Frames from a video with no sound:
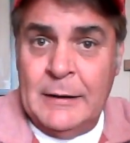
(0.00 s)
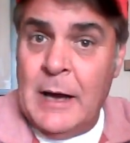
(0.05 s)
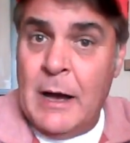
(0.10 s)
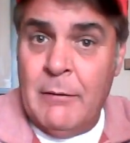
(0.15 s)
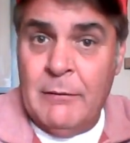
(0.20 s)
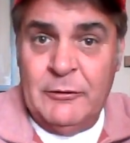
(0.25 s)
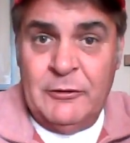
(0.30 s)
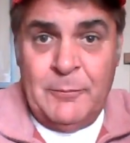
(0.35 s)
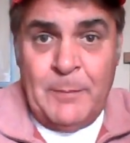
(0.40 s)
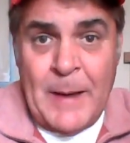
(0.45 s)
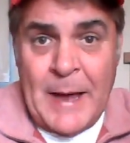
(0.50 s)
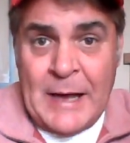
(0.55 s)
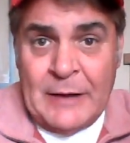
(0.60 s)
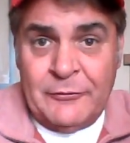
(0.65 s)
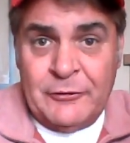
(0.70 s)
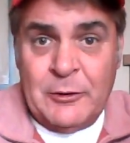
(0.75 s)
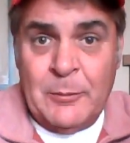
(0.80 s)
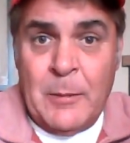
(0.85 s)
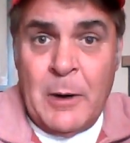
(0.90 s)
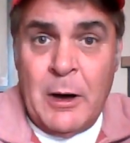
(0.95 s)
College
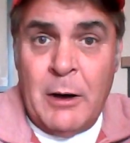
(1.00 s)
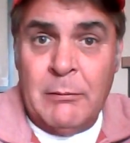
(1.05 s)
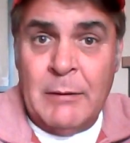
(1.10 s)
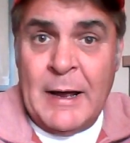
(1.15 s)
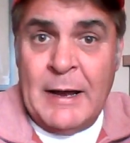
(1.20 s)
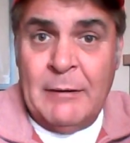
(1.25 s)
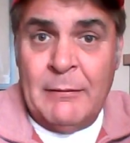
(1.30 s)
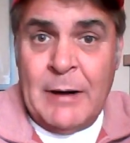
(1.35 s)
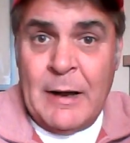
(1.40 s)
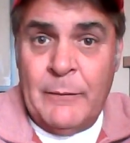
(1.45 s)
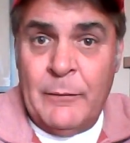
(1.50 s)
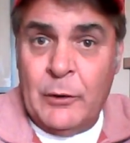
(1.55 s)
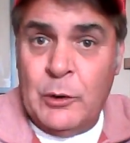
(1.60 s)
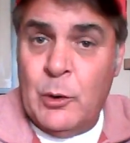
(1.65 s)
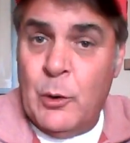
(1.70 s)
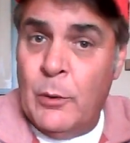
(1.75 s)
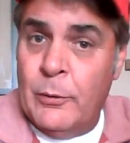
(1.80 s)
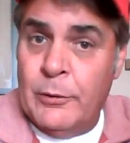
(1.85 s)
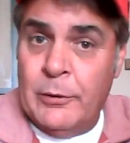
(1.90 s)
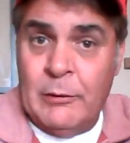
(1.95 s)
basketball right around the
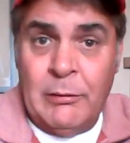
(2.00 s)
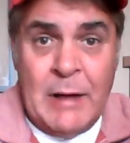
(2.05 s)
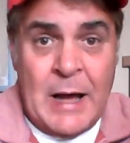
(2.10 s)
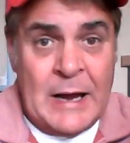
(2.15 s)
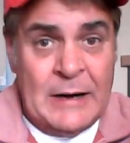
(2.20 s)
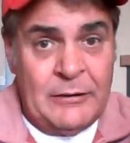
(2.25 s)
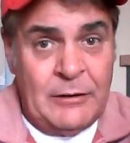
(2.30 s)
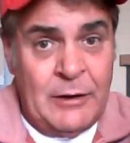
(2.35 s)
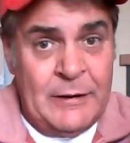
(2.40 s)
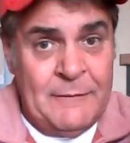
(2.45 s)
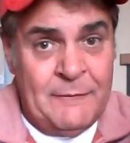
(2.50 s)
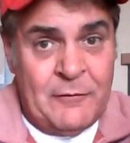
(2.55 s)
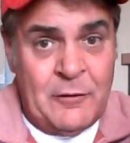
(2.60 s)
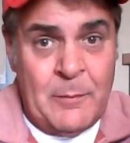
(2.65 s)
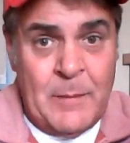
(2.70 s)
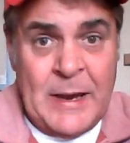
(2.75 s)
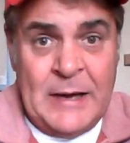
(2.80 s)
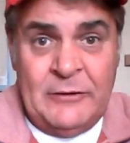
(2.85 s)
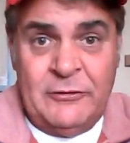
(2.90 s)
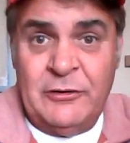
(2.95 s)
corner. A lot of
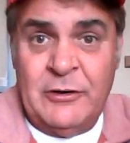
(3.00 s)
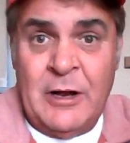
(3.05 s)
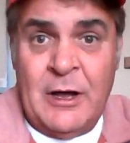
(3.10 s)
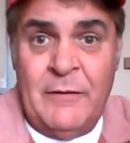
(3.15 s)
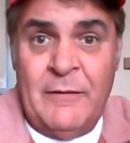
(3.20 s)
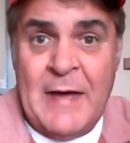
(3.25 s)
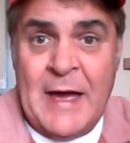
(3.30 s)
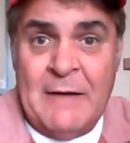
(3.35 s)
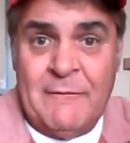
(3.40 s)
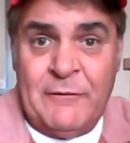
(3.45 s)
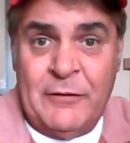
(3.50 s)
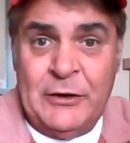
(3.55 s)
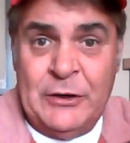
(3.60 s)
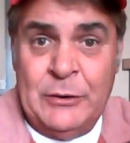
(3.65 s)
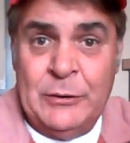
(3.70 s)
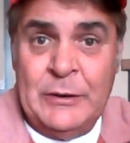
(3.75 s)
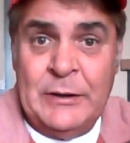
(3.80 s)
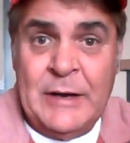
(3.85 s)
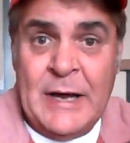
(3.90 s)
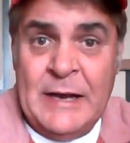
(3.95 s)
information on that for
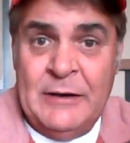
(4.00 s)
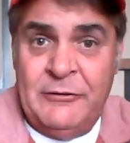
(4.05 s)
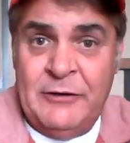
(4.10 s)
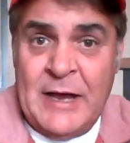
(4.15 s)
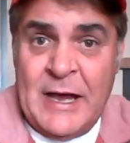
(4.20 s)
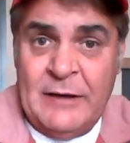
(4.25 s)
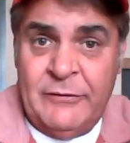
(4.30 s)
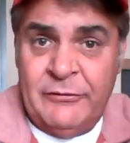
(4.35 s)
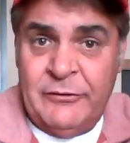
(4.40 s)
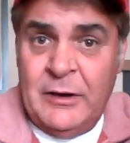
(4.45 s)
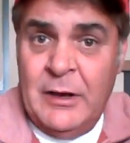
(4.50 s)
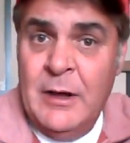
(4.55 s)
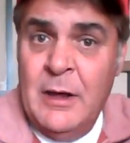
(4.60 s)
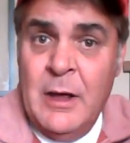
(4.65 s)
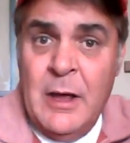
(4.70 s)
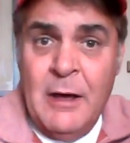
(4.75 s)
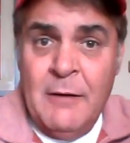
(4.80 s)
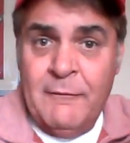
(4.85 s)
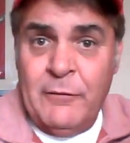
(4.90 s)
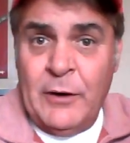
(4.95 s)
you to digest.
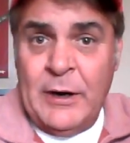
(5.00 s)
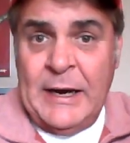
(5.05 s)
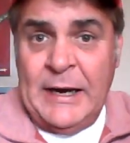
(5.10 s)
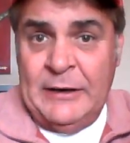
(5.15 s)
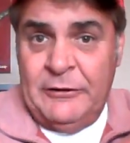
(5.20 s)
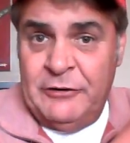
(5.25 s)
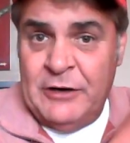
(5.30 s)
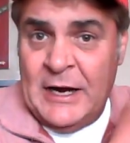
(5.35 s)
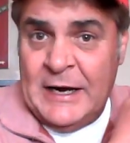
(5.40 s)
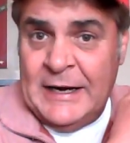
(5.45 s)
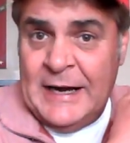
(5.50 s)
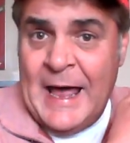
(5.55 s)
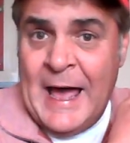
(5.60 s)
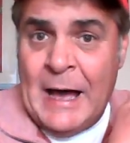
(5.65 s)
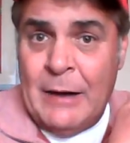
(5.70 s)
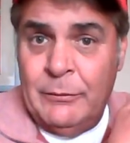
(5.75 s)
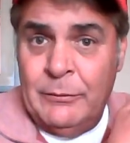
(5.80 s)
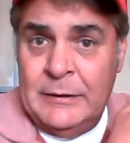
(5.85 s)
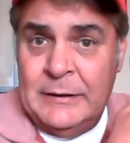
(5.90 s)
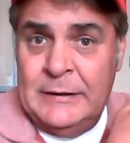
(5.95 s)
Free. Check it
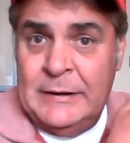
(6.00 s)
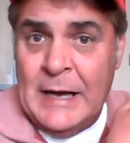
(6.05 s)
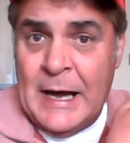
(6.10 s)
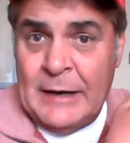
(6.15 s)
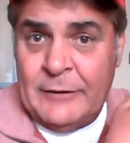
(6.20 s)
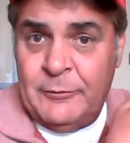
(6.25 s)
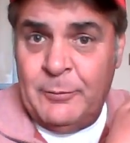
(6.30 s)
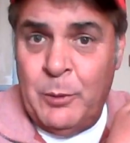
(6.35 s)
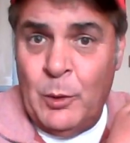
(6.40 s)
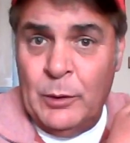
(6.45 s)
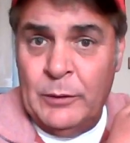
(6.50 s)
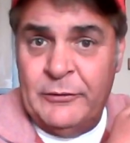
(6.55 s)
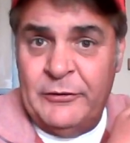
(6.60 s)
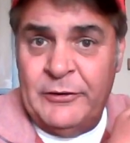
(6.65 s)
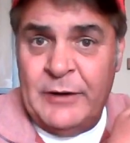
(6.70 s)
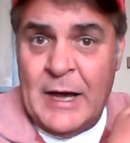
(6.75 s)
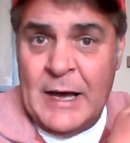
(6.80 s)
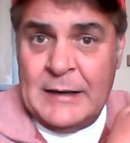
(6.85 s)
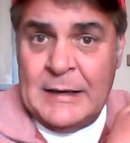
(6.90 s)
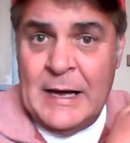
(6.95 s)
out.
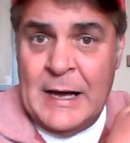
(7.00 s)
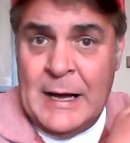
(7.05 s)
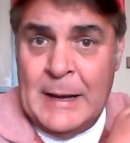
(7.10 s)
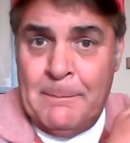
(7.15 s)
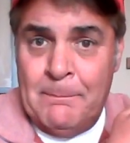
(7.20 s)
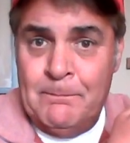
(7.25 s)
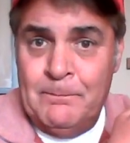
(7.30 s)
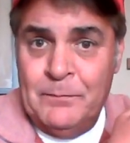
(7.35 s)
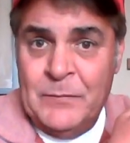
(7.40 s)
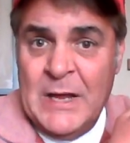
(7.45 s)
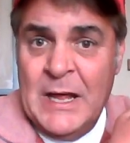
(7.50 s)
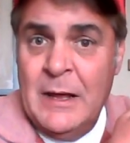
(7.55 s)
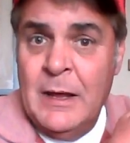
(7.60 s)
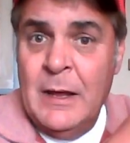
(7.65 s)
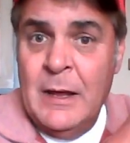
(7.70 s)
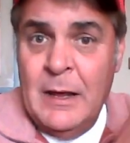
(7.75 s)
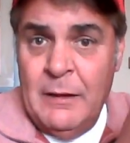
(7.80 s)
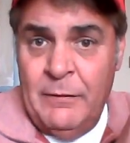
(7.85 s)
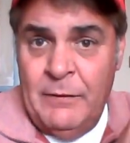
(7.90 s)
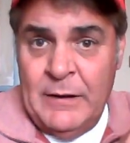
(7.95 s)
DocSports.com.
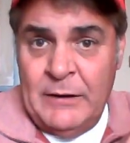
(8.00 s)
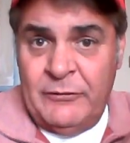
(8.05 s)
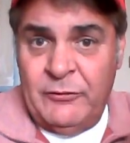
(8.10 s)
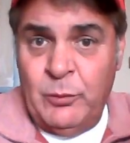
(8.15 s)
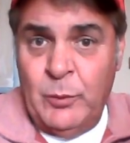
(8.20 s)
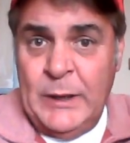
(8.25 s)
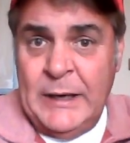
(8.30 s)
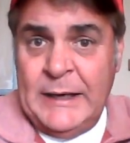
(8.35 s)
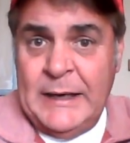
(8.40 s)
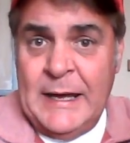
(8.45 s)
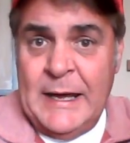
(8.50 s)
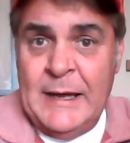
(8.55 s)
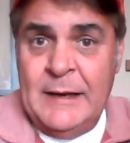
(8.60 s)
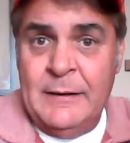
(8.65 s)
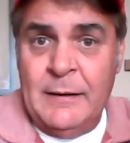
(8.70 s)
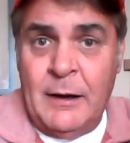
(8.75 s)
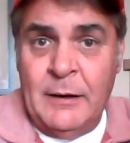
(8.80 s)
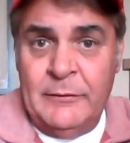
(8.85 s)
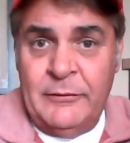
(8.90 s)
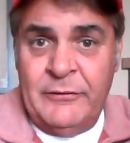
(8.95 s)
This weekend
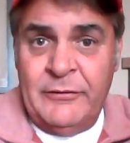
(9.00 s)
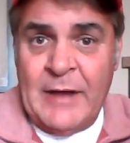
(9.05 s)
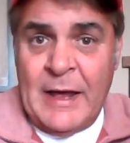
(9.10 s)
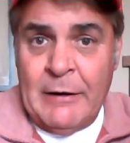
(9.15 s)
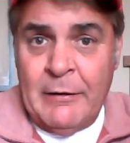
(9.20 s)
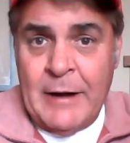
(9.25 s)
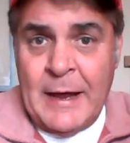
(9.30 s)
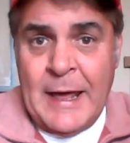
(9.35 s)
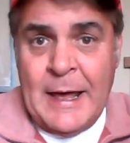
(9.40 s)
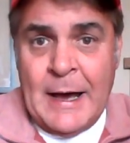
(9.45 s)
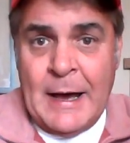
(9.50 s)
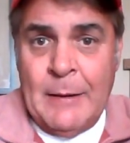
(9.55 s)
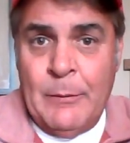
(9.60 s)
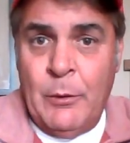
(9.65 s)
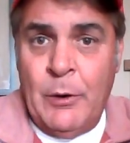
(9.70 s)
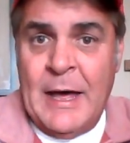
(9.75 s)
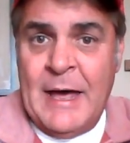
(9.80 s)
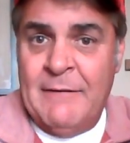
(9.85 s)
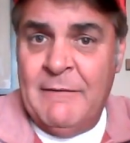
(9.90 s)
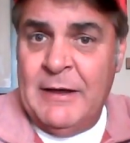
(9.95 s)
on Saturday, I
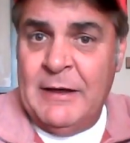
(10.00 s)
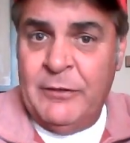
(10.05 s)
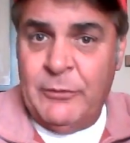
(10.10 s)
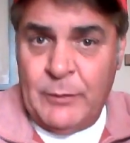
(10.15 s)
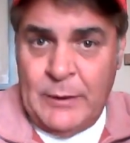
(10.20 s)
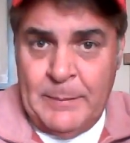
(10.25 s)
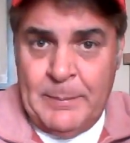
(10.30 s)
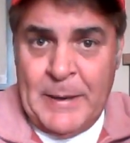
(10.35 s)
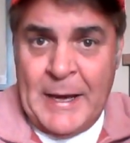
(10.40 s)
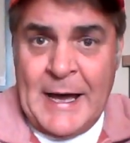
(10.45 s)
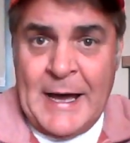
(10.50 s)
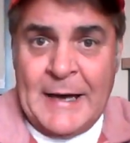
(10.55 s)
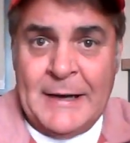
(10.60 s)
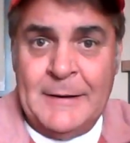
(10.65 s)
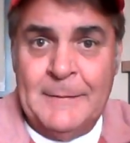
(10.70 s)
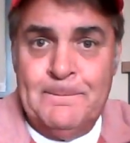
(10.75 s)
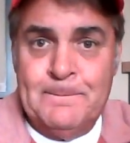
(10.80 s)
will have a three-pack.